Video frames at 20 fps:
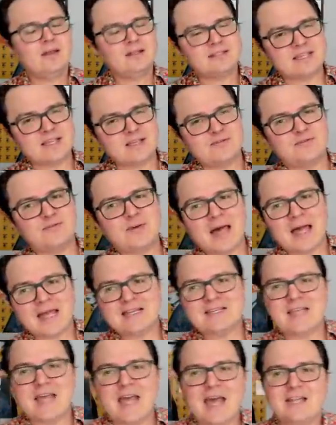DeFi
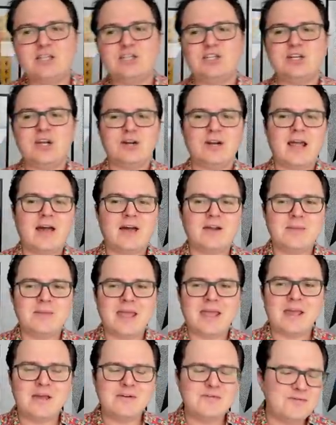Dad shared how to make